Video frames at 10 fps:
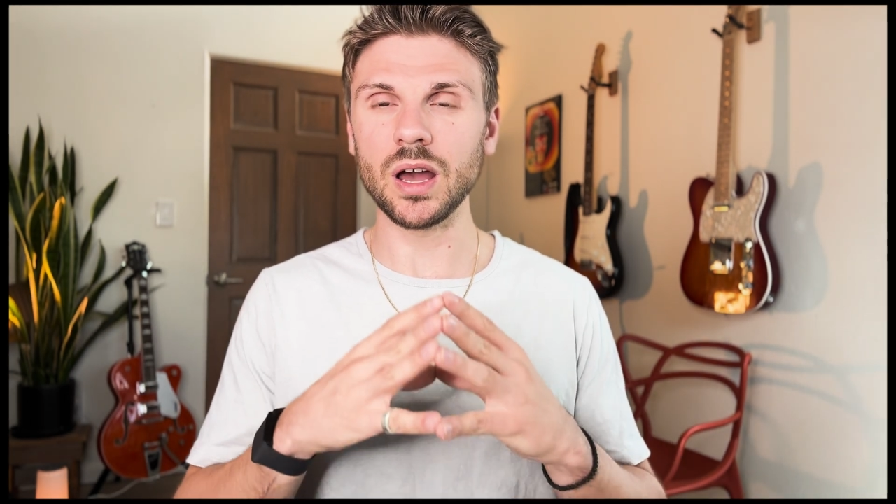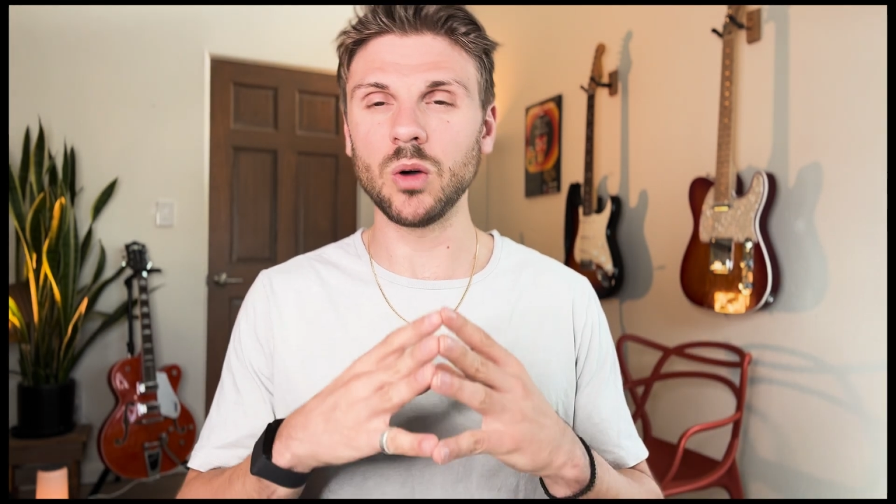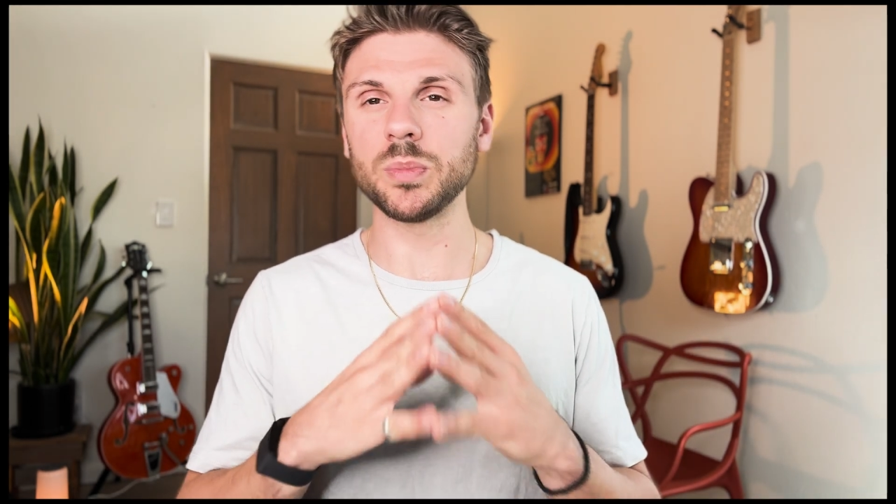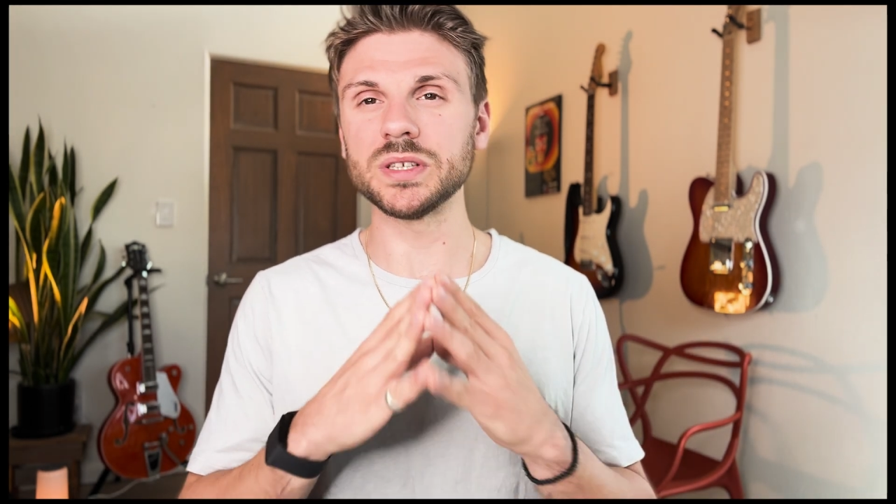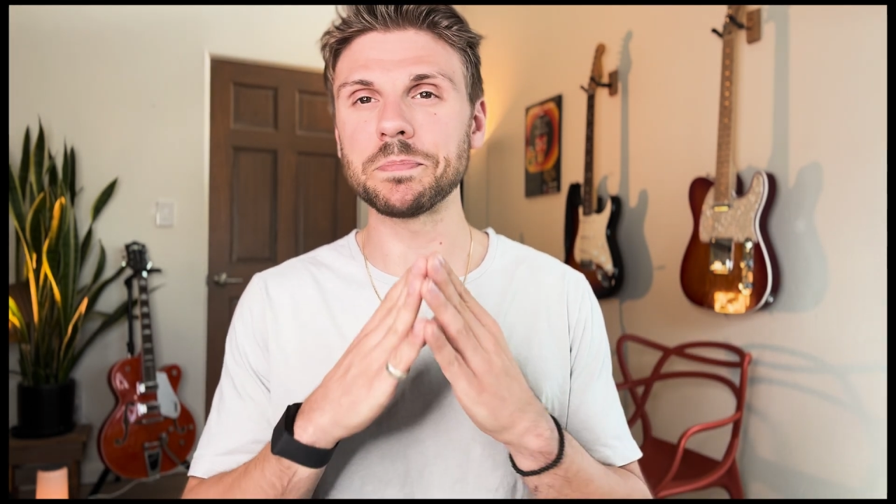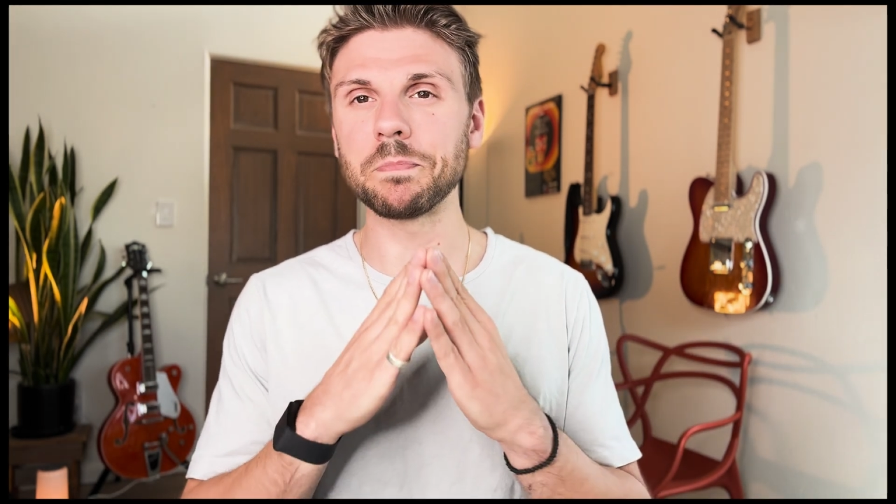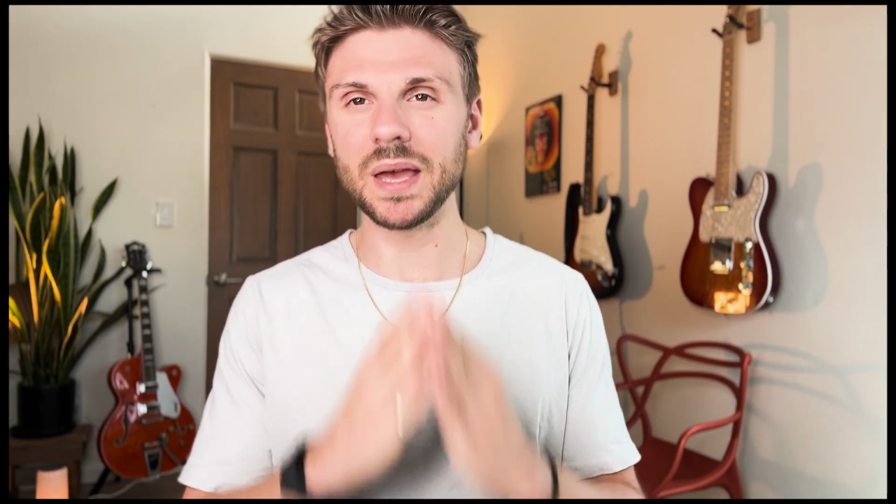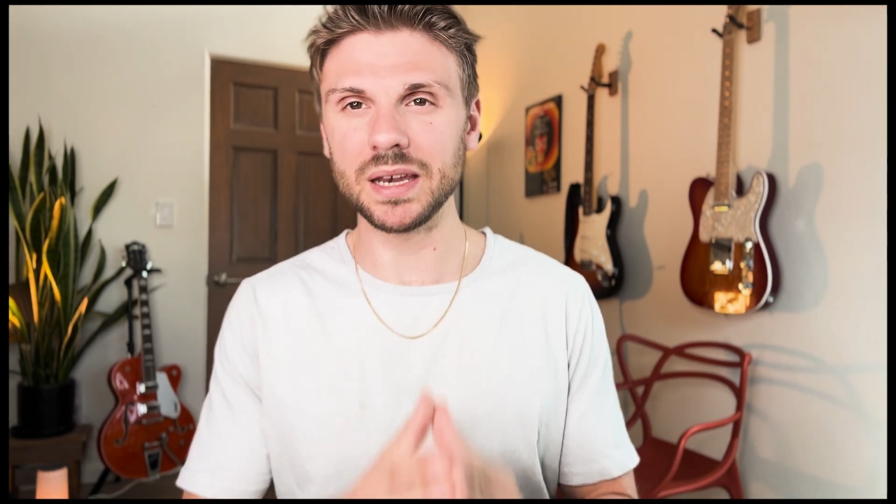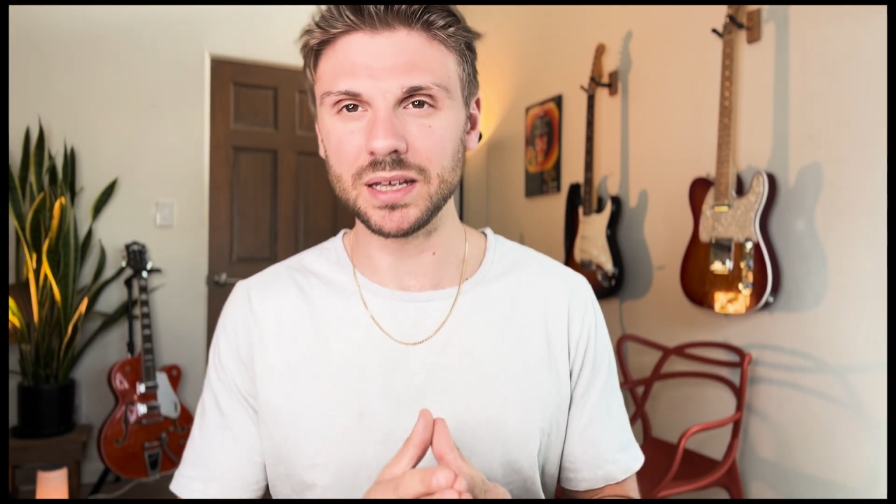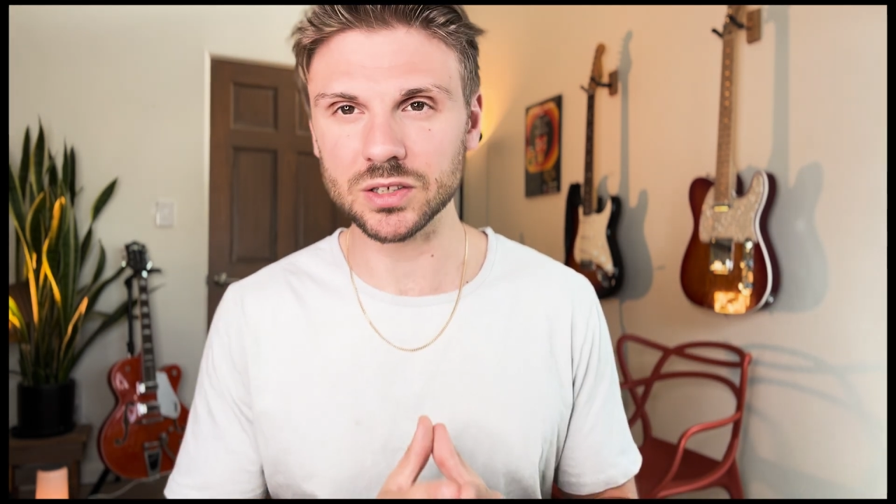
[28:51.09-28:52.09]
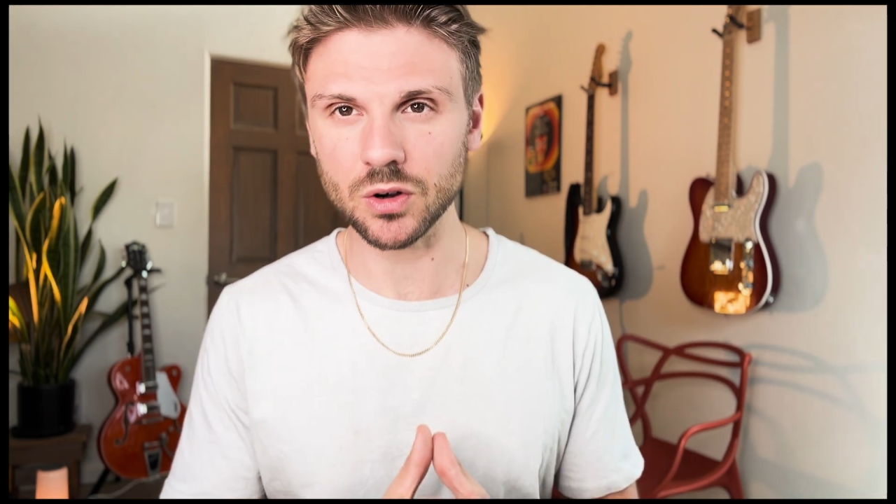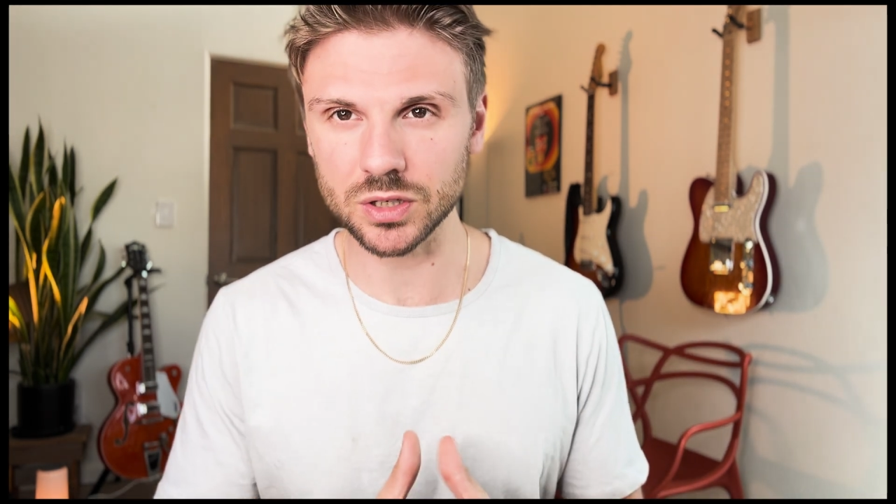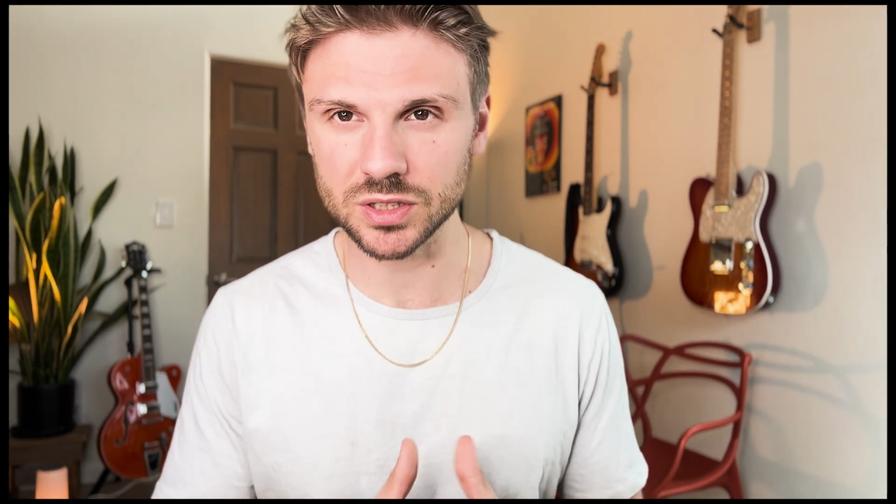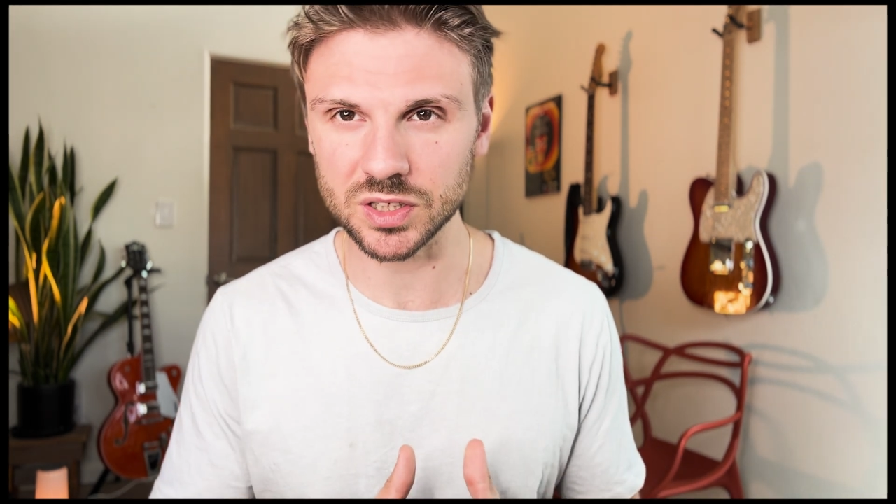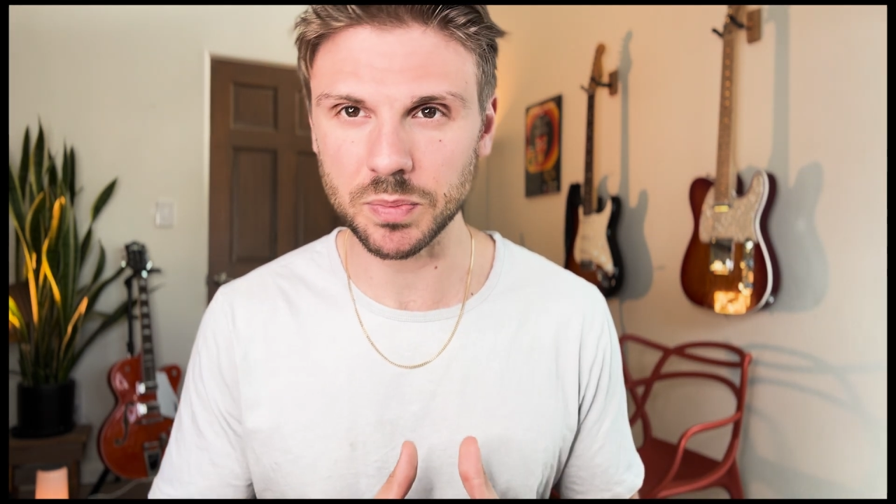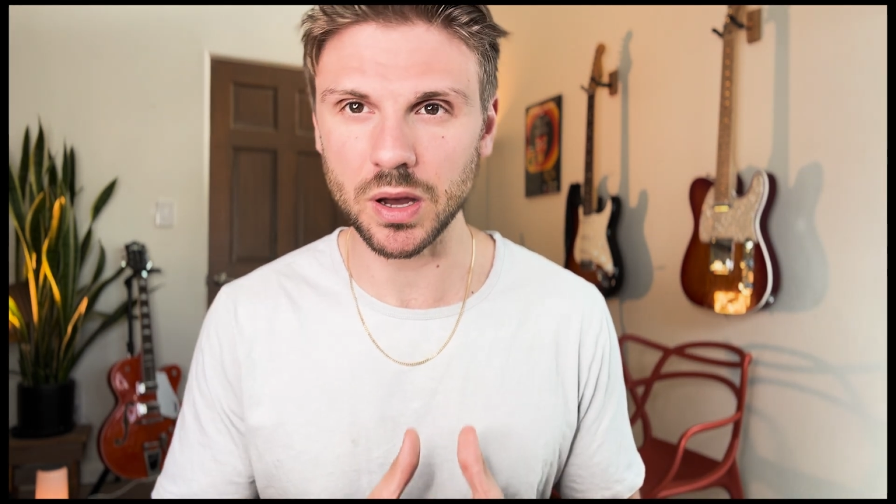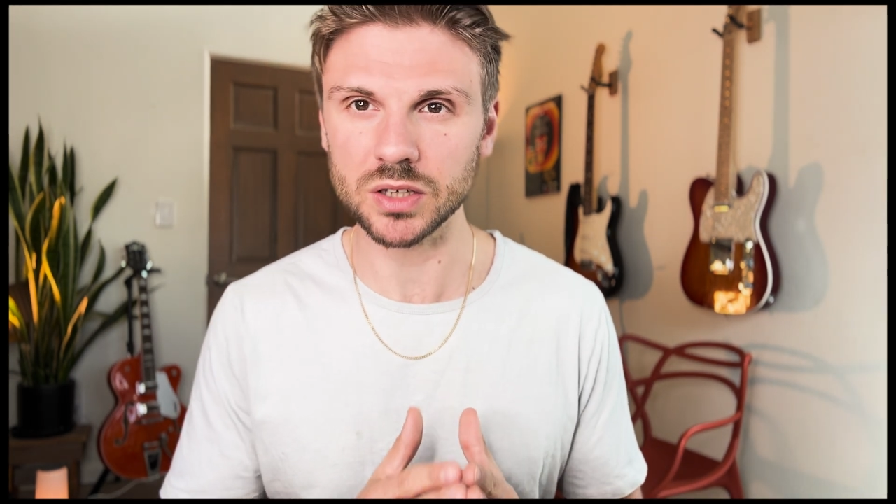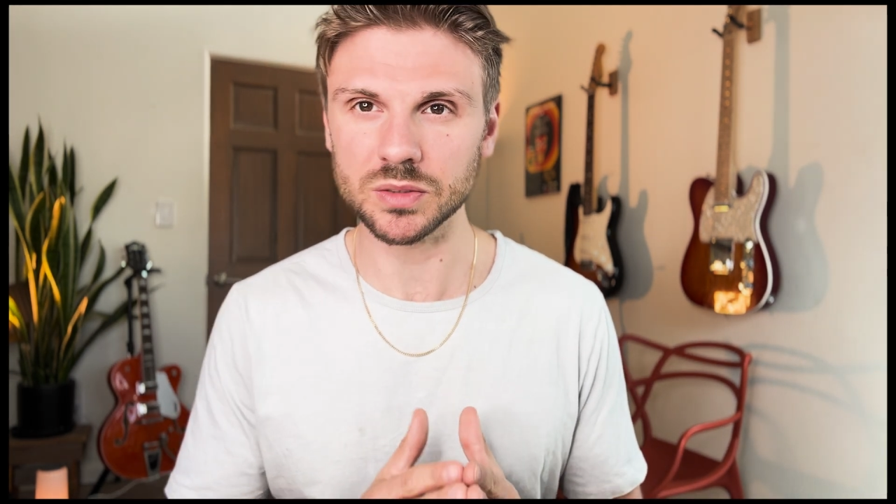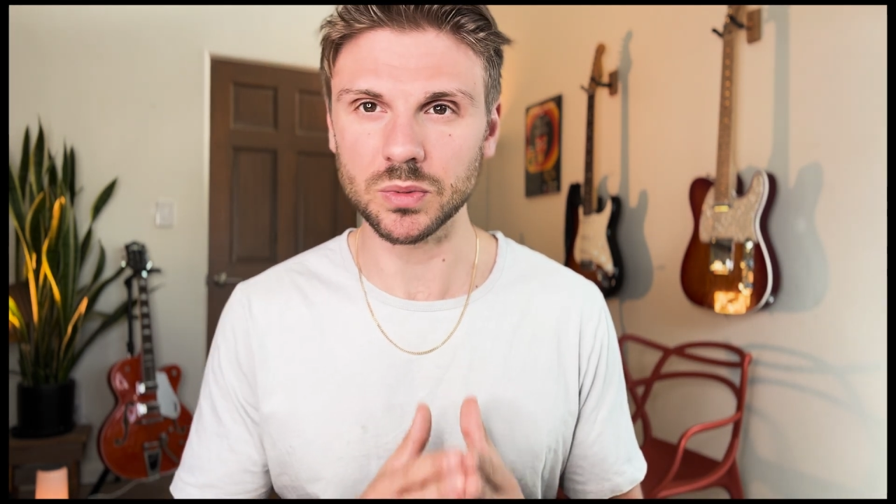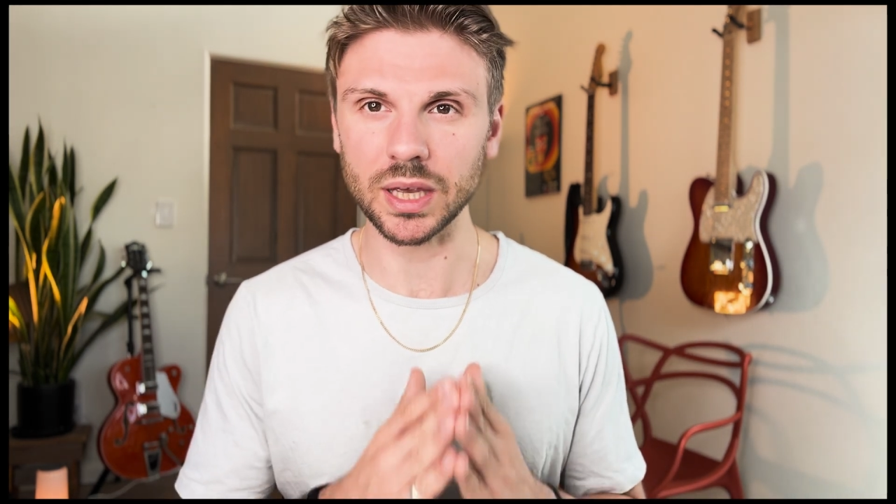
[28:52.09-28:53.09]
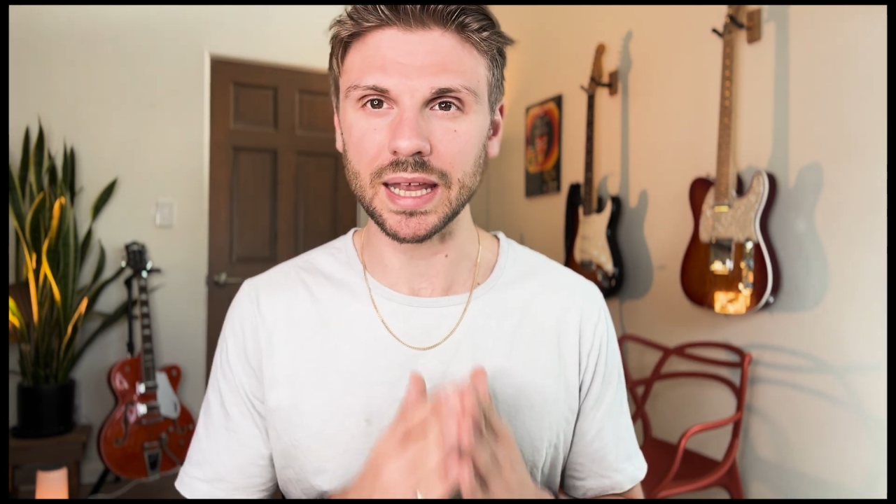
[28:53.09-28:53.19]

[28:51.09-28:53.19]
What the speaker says: help as many guitarists as possible